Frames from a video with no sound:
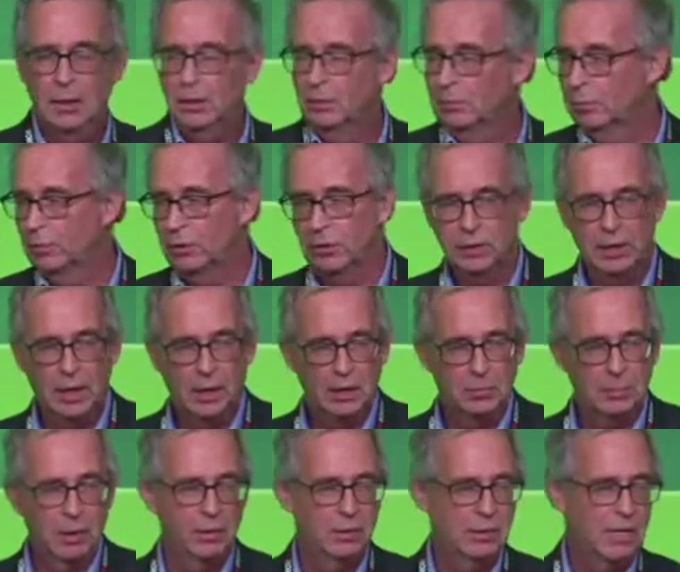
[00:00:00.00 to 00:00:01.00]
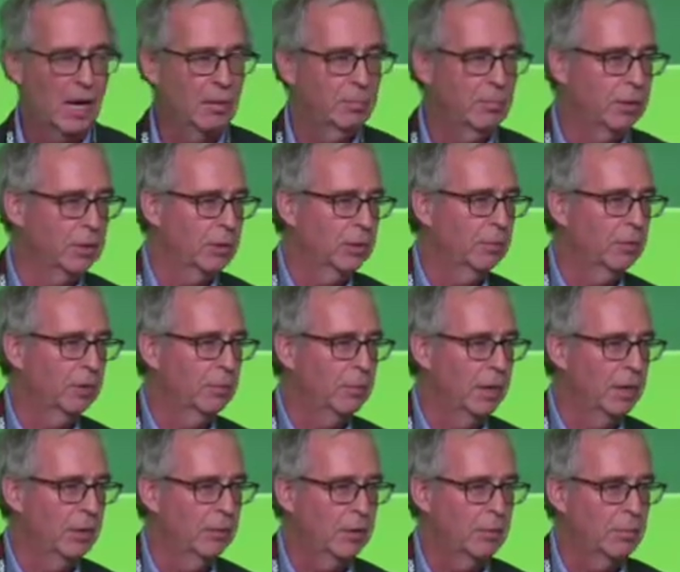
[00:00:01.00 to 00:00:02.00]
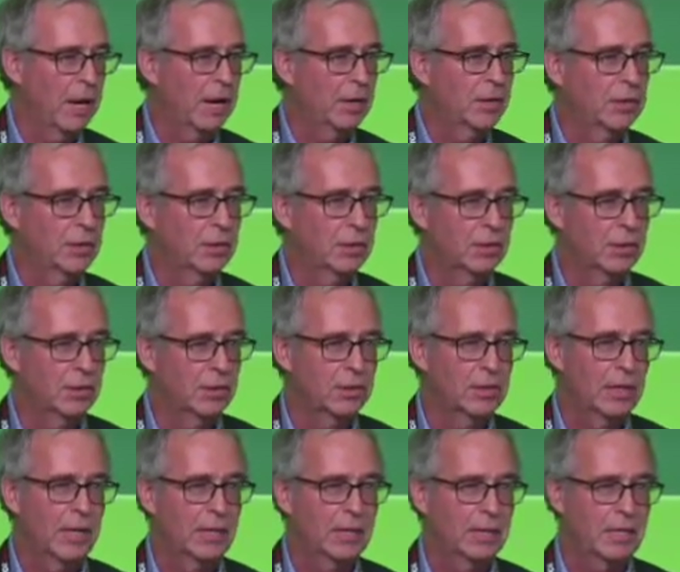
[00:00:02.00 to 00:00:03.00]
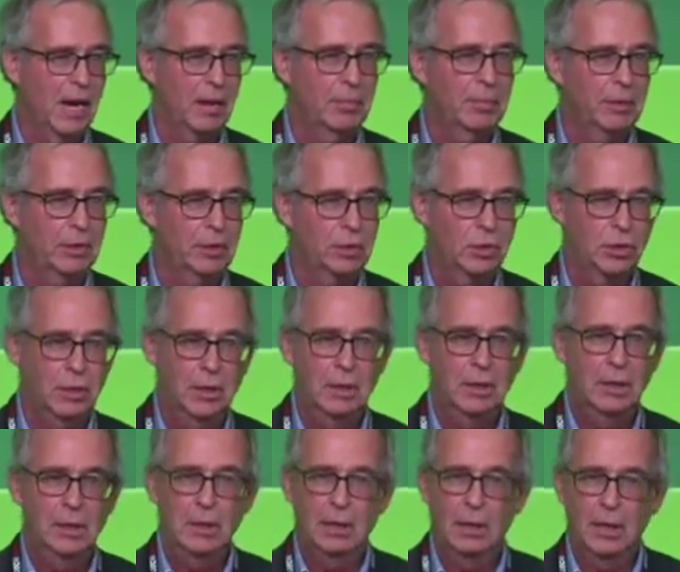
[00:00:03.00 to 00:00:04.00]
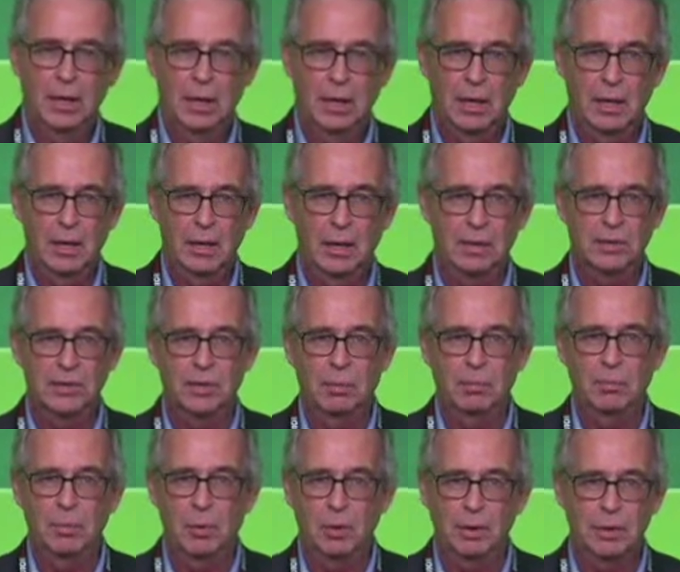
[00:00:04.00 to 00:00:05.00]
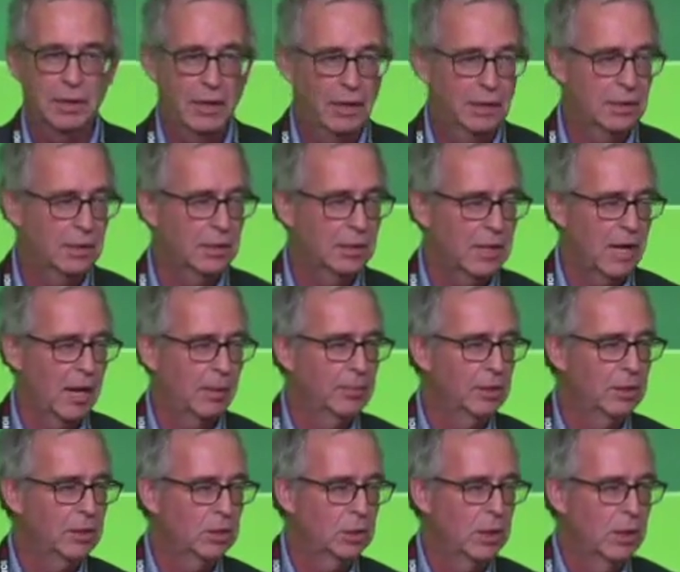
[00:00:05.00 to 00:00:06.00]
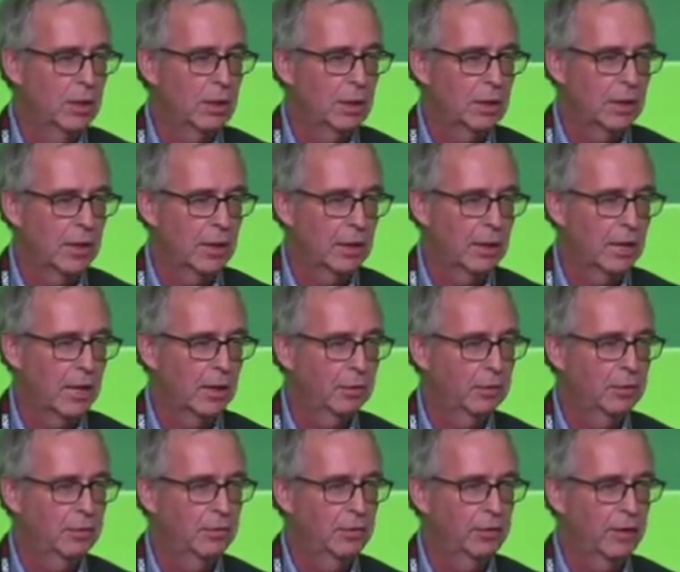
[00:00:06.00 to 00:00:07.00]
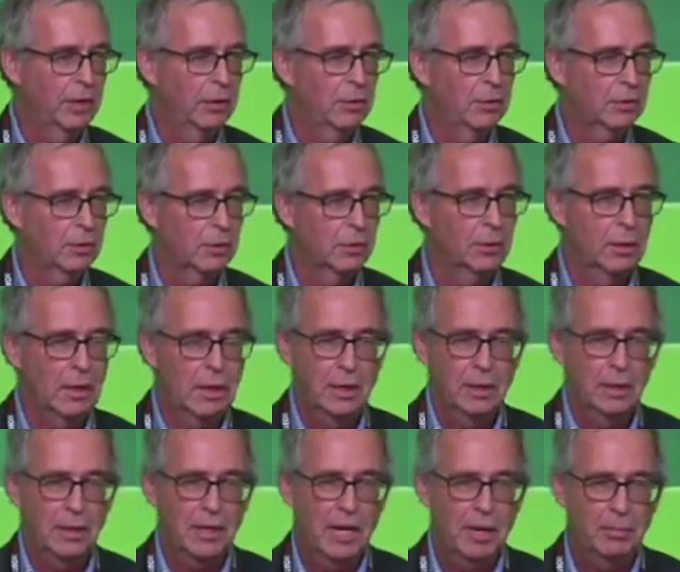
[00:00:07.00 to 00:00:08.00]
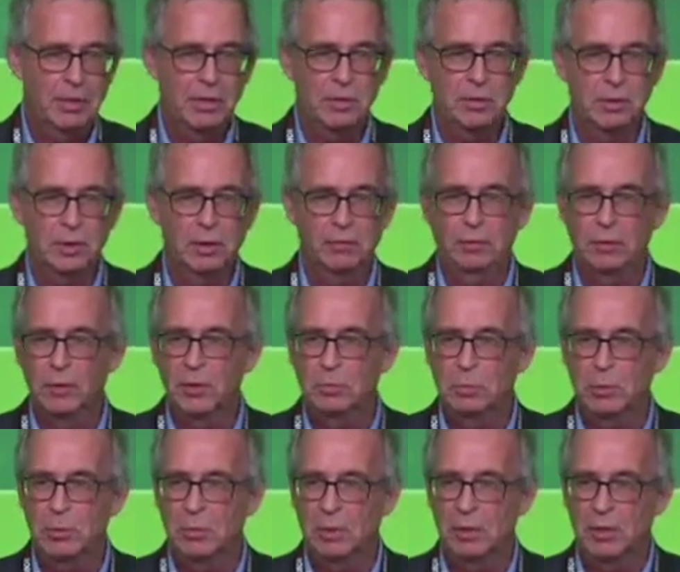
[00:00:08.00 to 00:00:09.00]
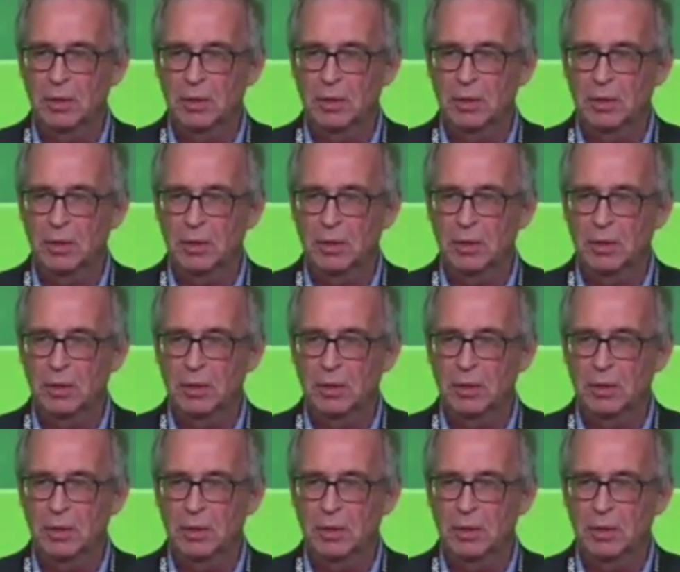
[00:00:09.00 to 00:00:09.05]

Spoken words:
We just heard about damage. If the battery has sustained damage at some point, hidden damage, then that could fail. So, and that makes a difference between a